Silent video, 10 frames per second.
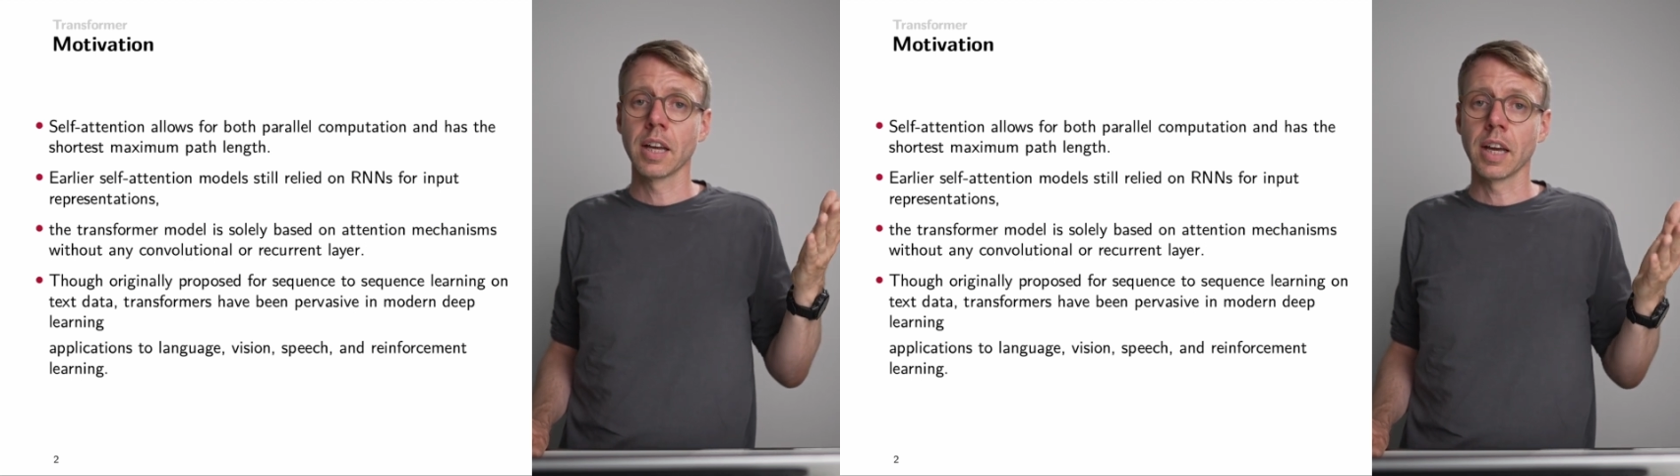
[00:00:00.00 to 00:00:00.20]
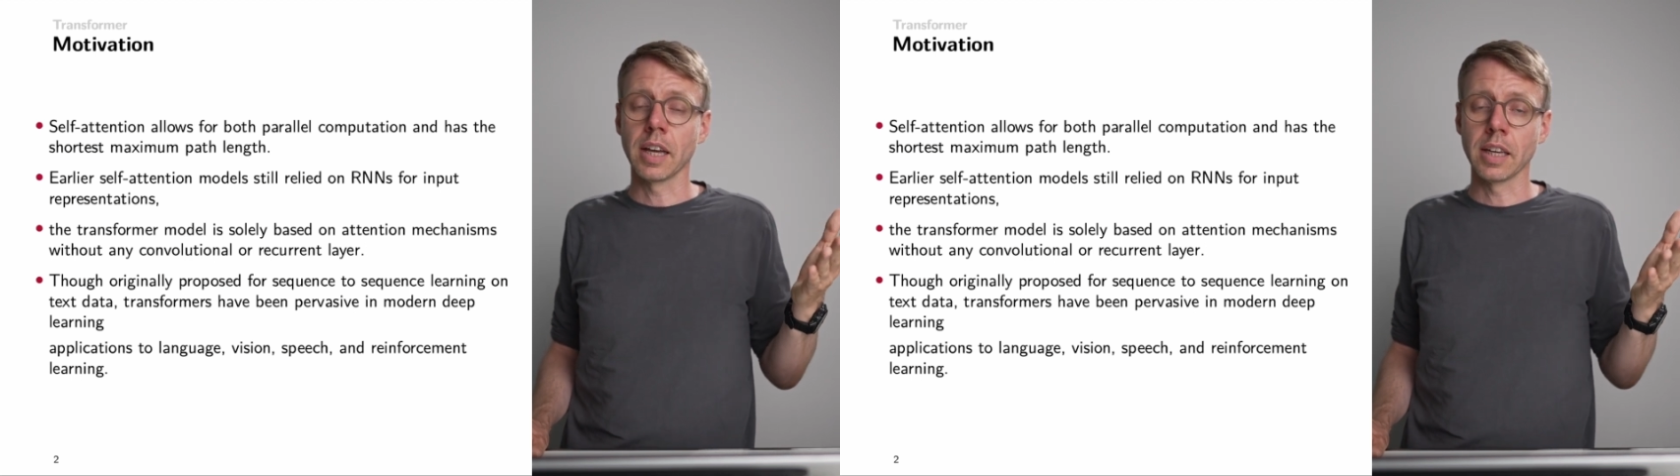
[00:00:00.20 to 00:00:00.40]

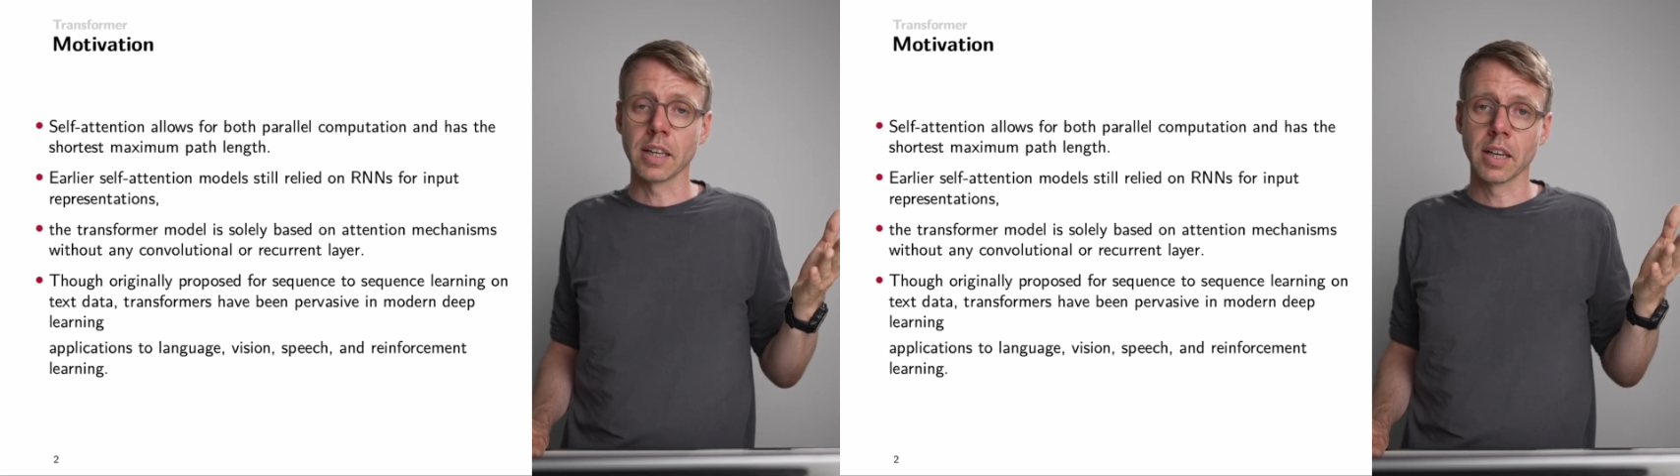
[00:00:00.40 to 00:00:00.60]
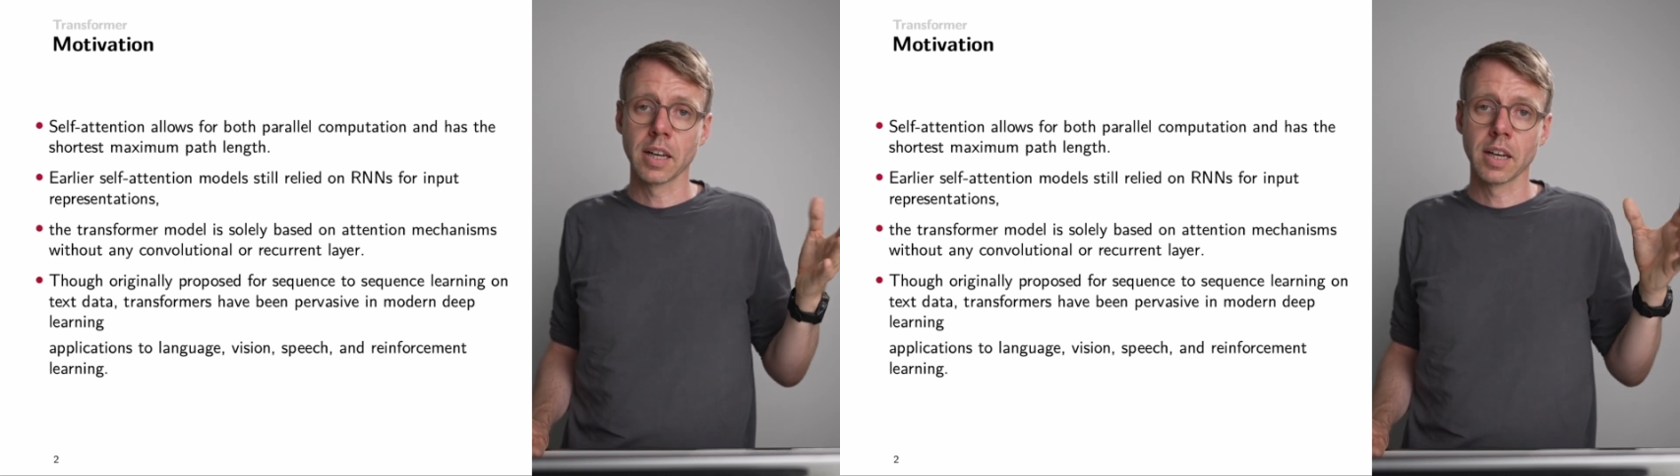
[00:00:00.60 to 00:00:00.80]

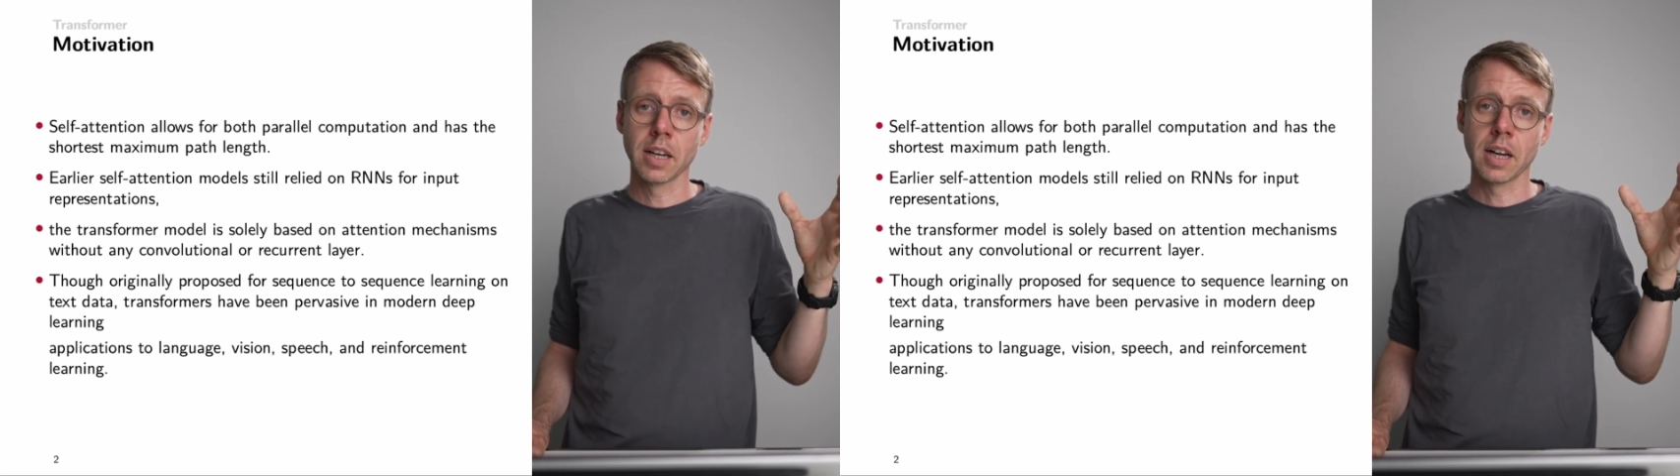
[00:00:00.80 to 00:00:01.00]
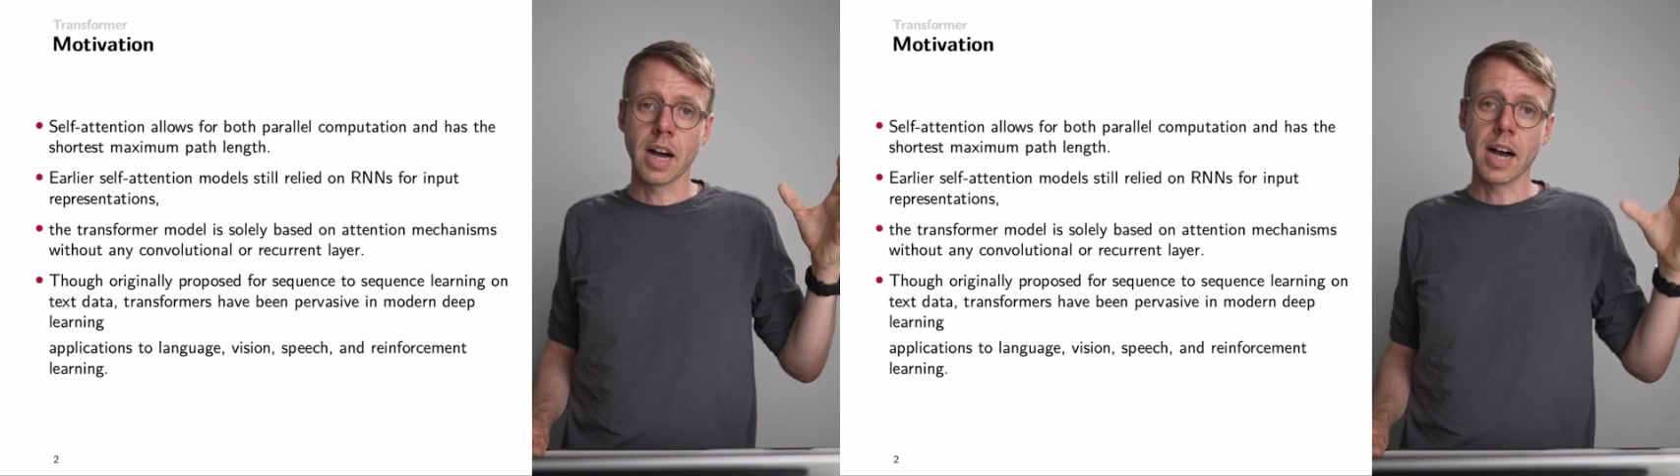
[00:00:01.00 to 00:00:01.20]
a
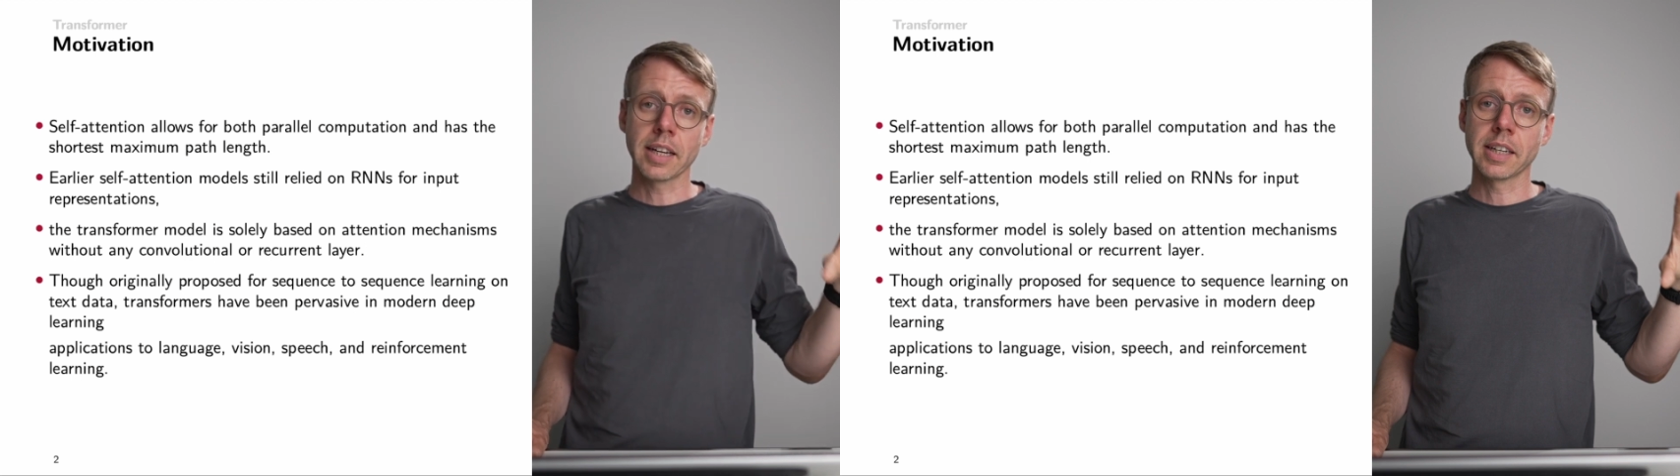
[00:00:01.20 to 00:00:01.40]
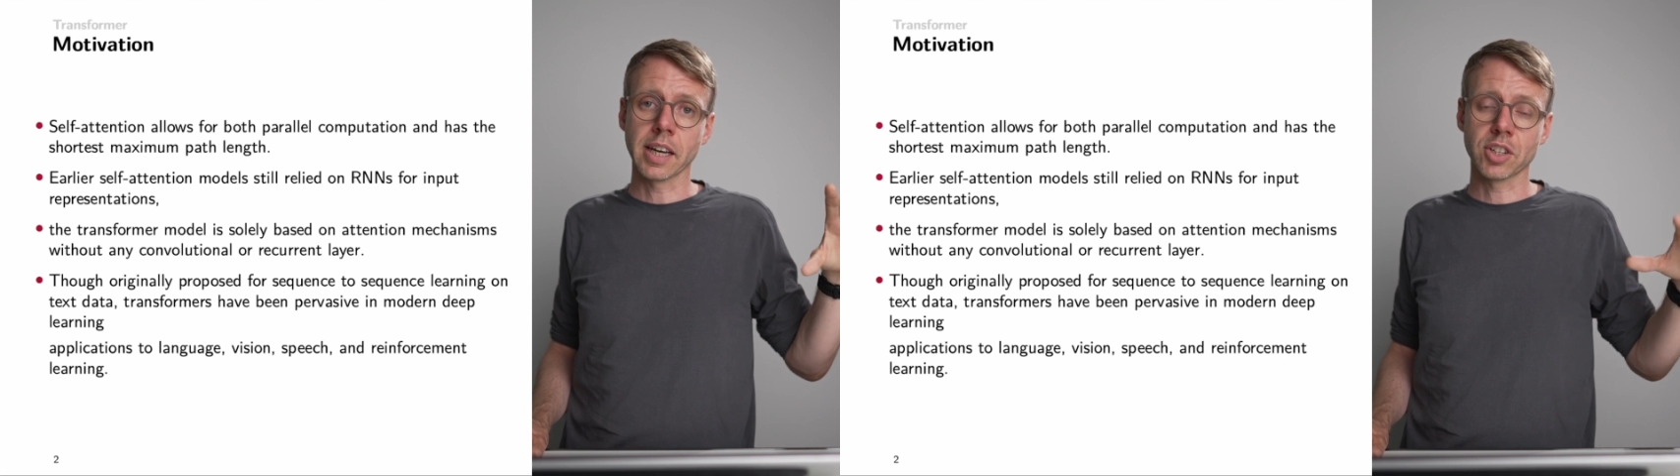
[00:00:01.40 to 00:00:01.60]

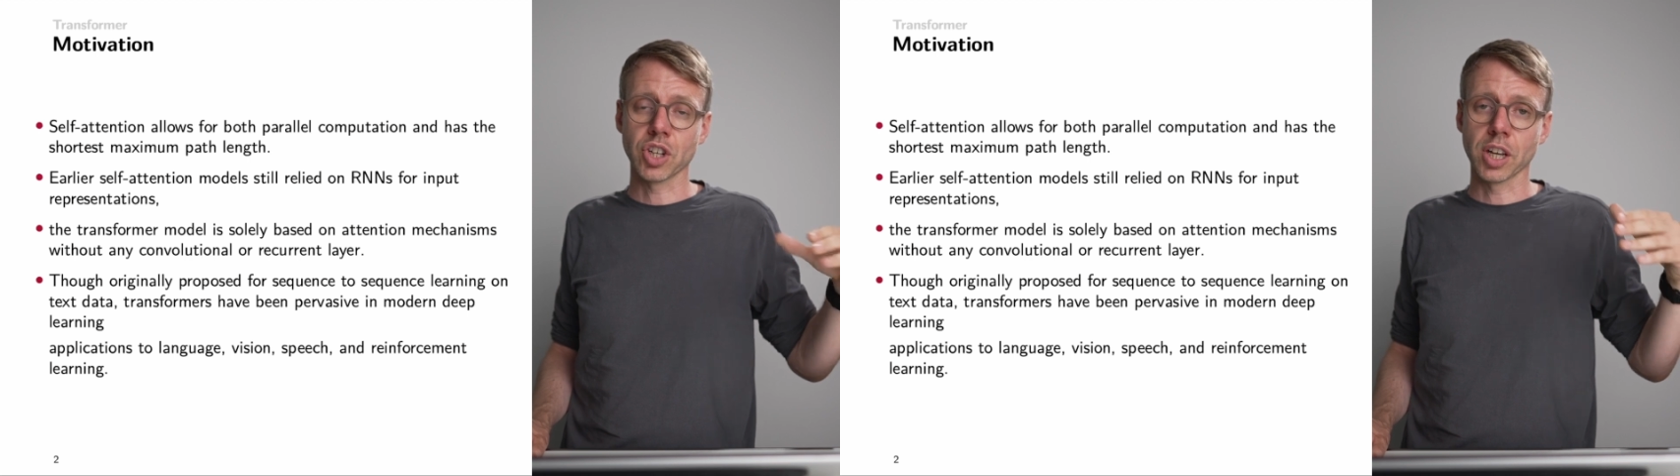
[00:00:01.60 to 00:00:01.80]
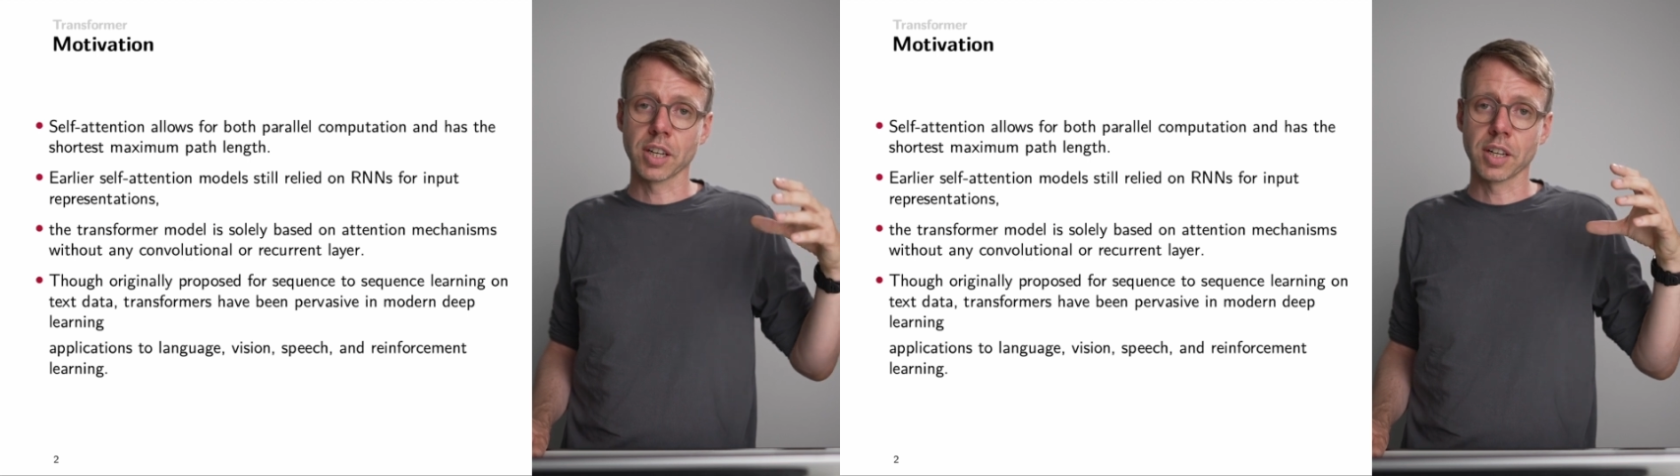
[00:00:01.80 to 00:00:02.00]
architecture